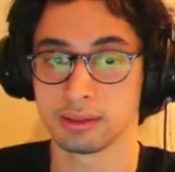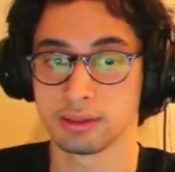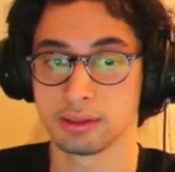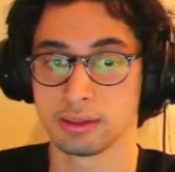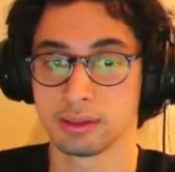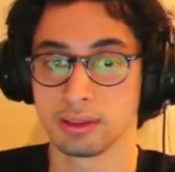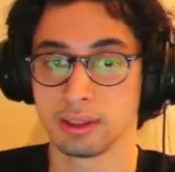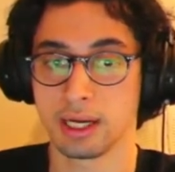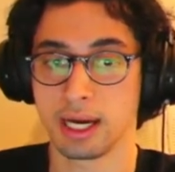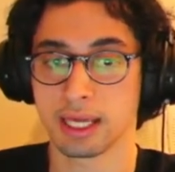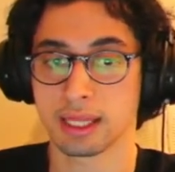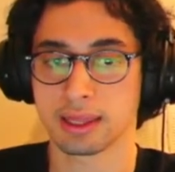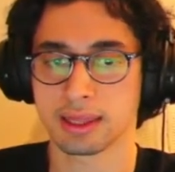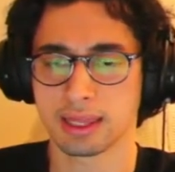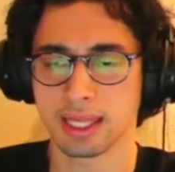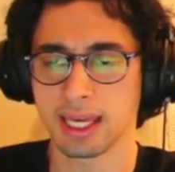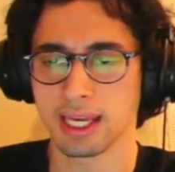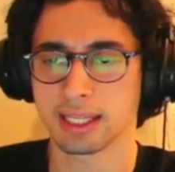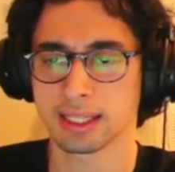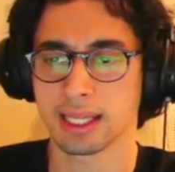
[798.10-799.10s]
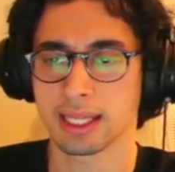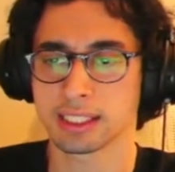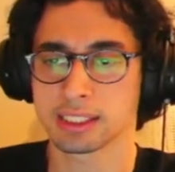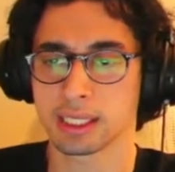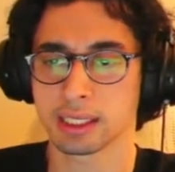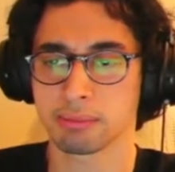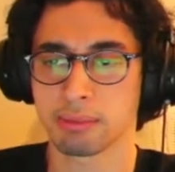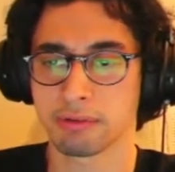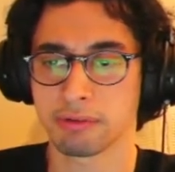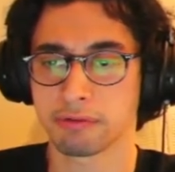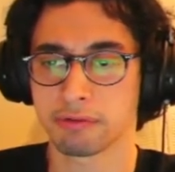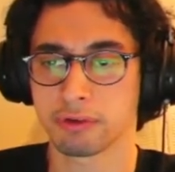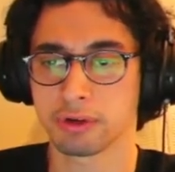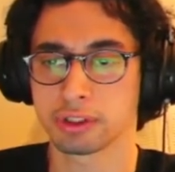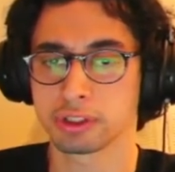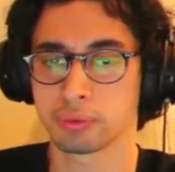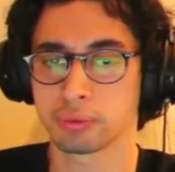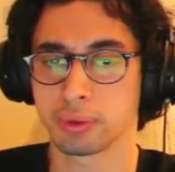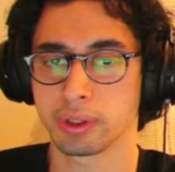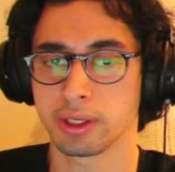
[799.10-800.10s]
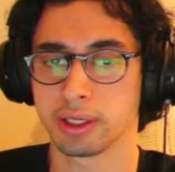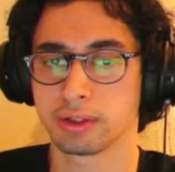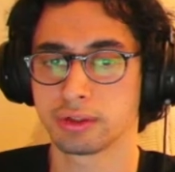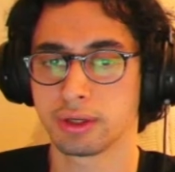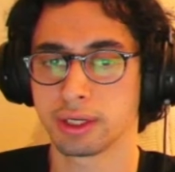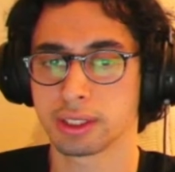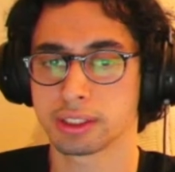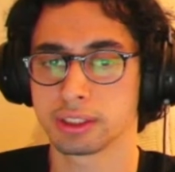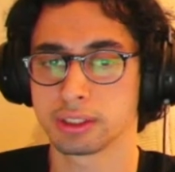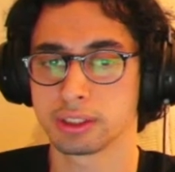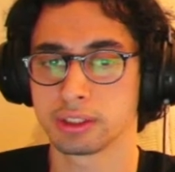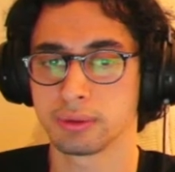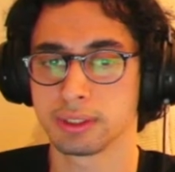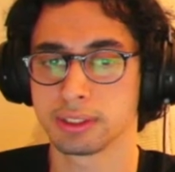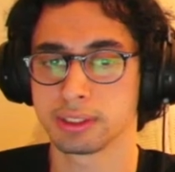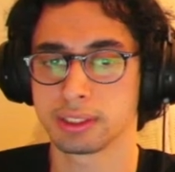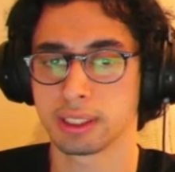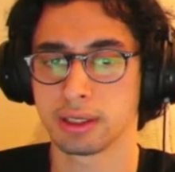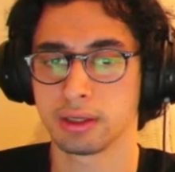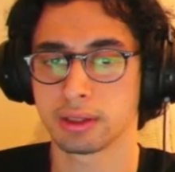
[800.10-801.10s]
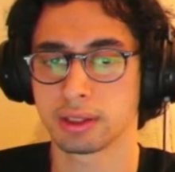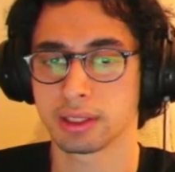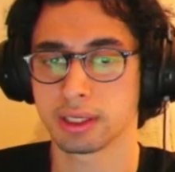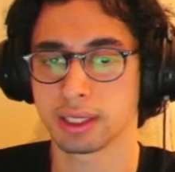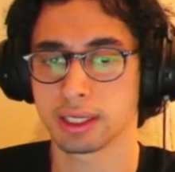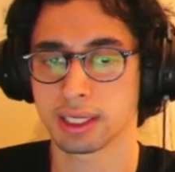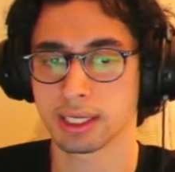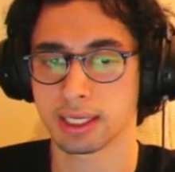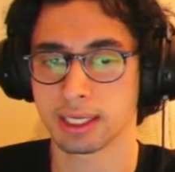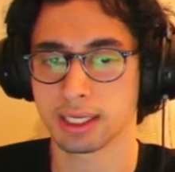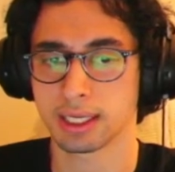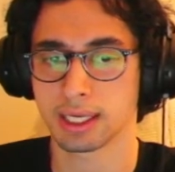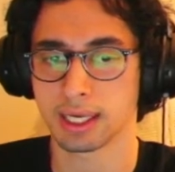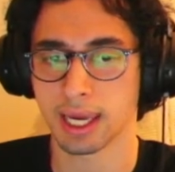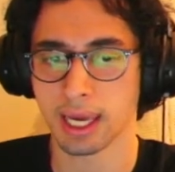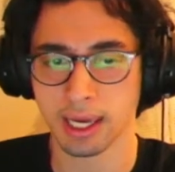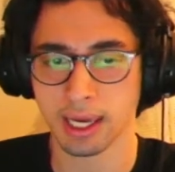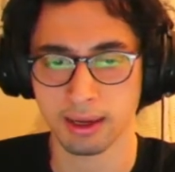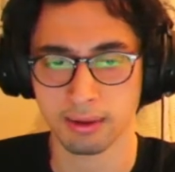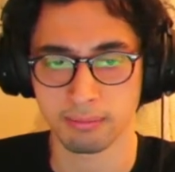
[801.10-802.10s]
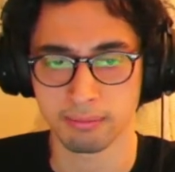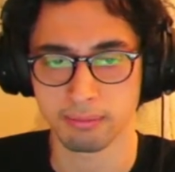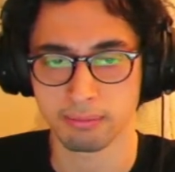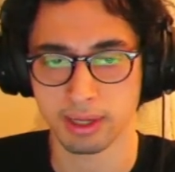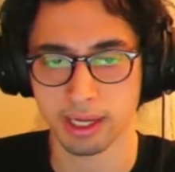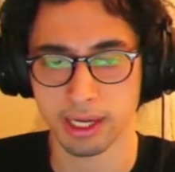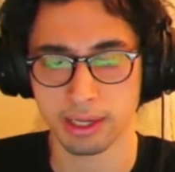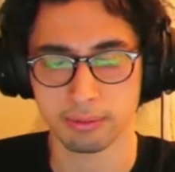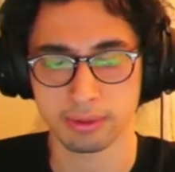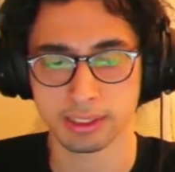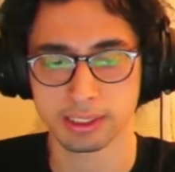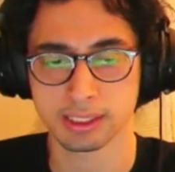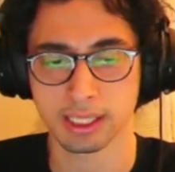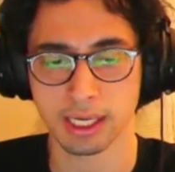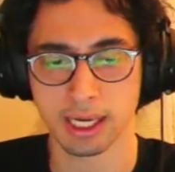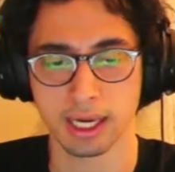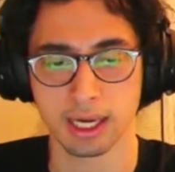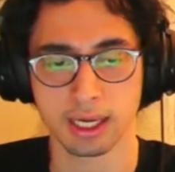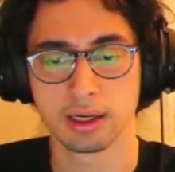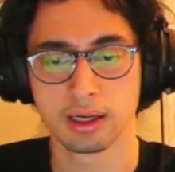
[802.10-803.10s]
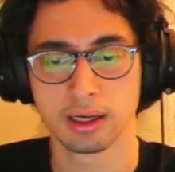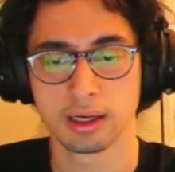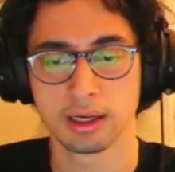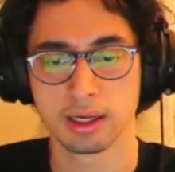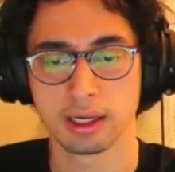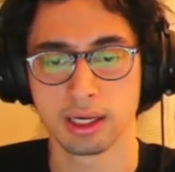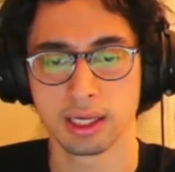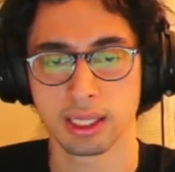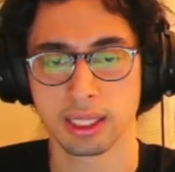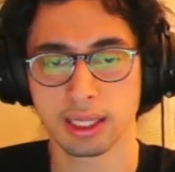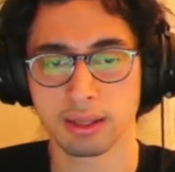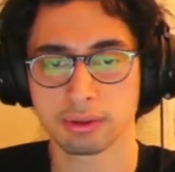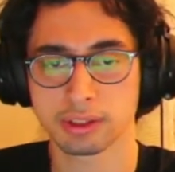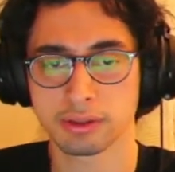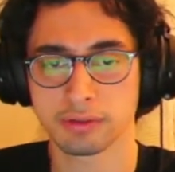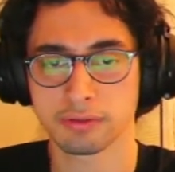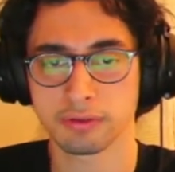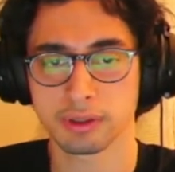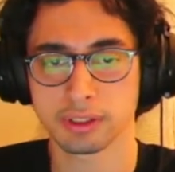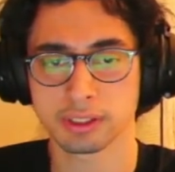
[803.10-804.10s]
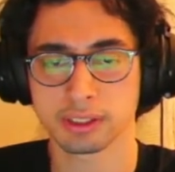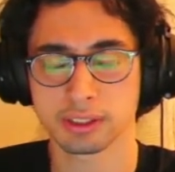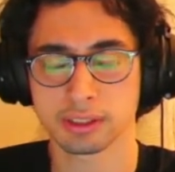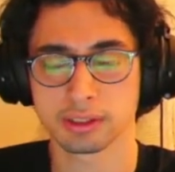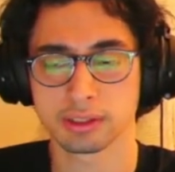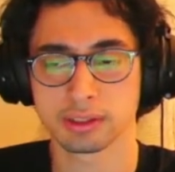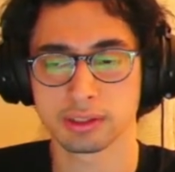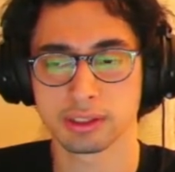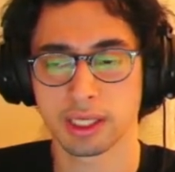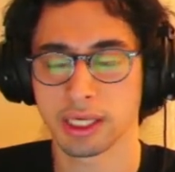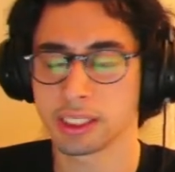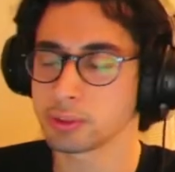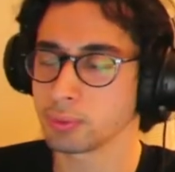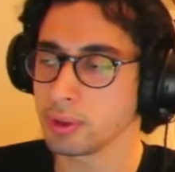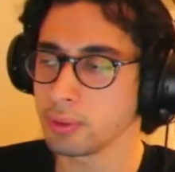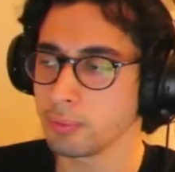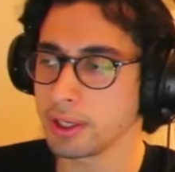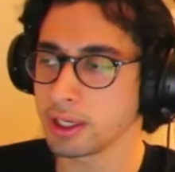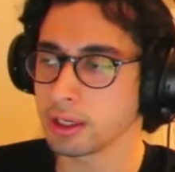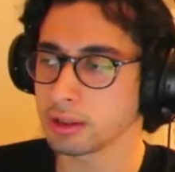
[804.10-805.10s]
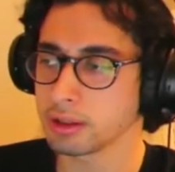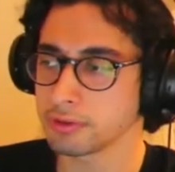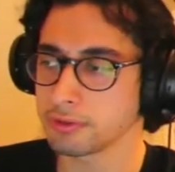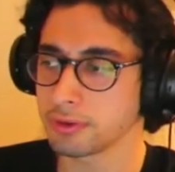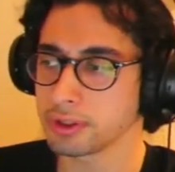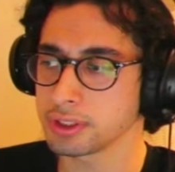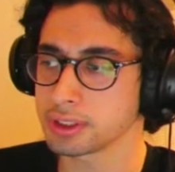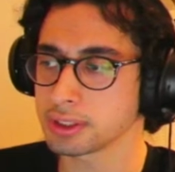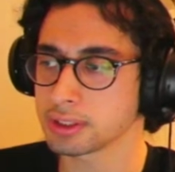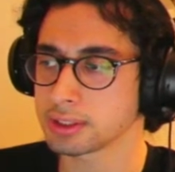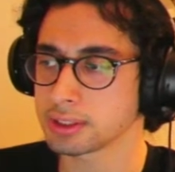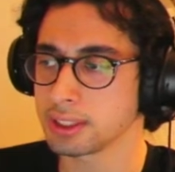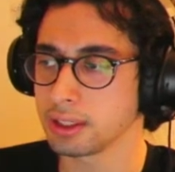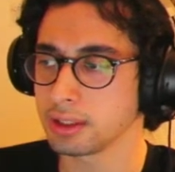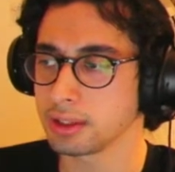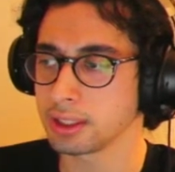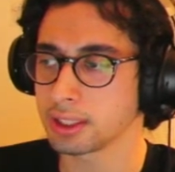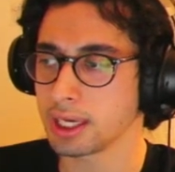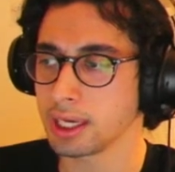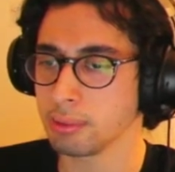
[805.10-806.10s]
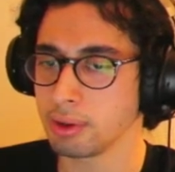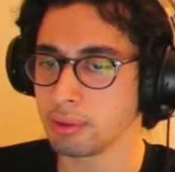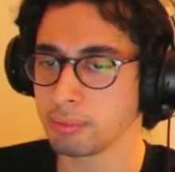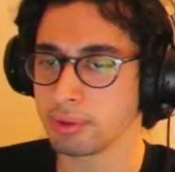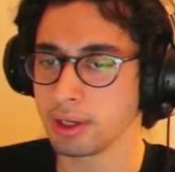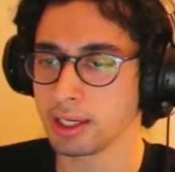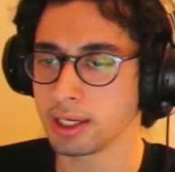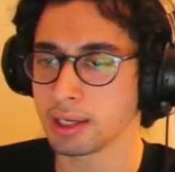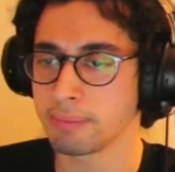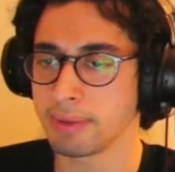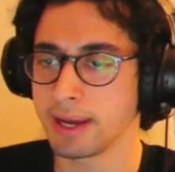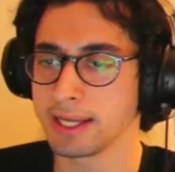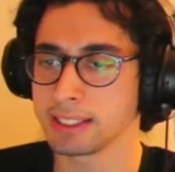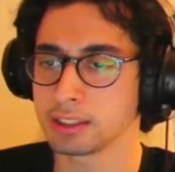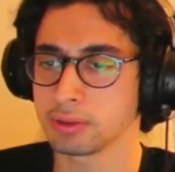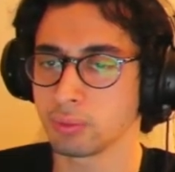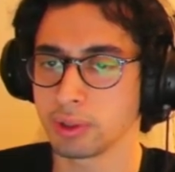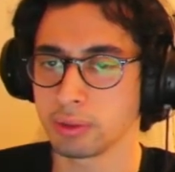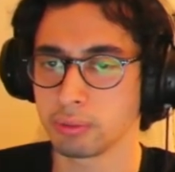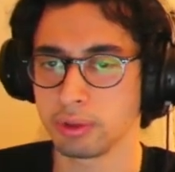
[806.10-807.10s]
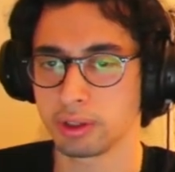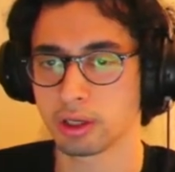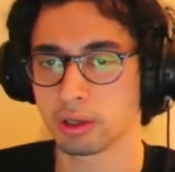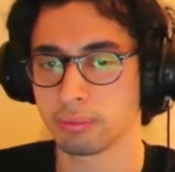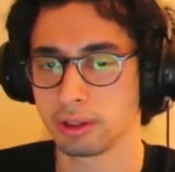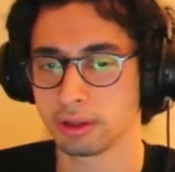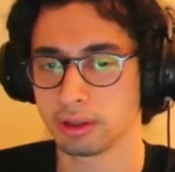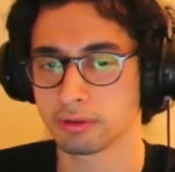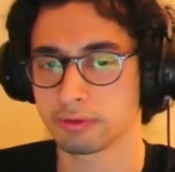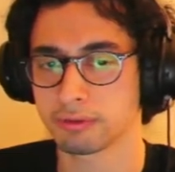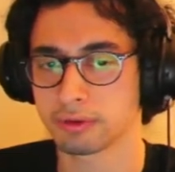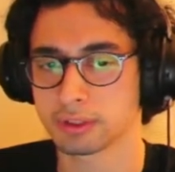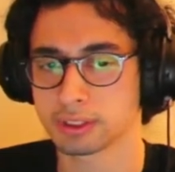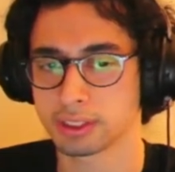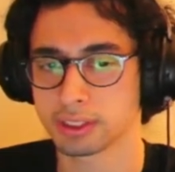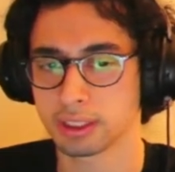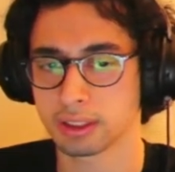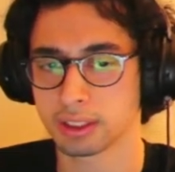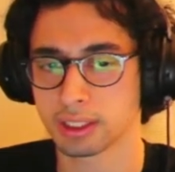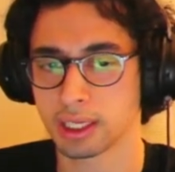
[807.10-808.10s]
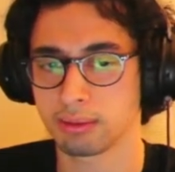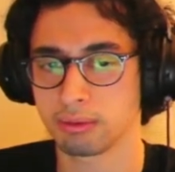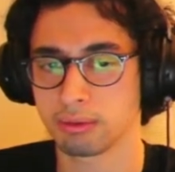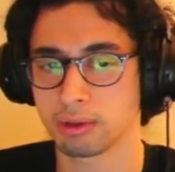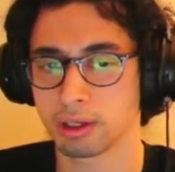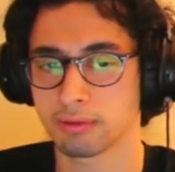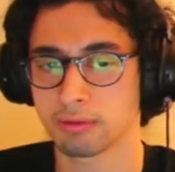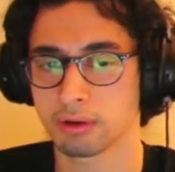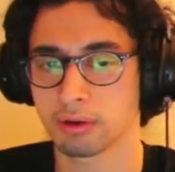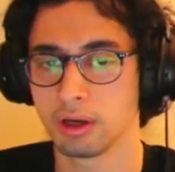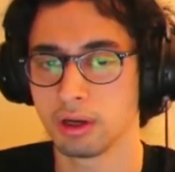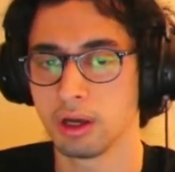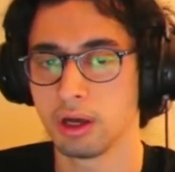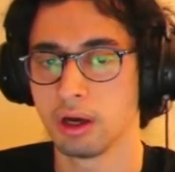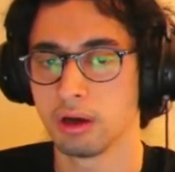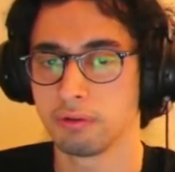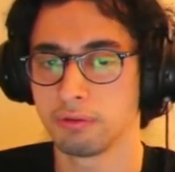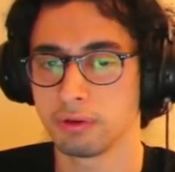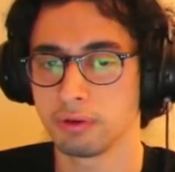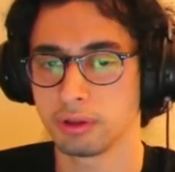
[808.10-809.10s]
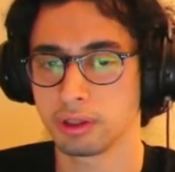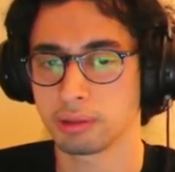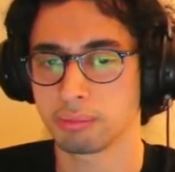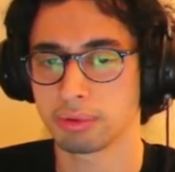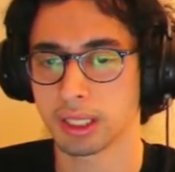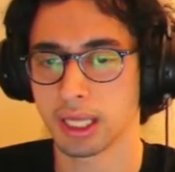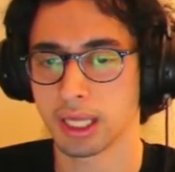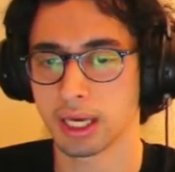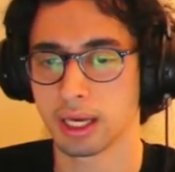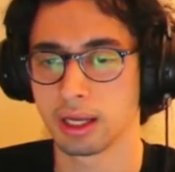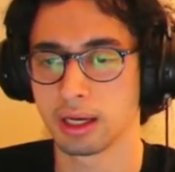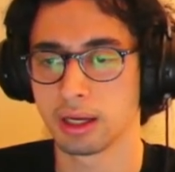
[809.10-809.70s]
I think that's like my first real introduction to a Zelda game, I would say. I think that was the first. Is Wind Waker the first Zelda game I played? Imagine Wind Waker being the first Zelda game you ever fully played.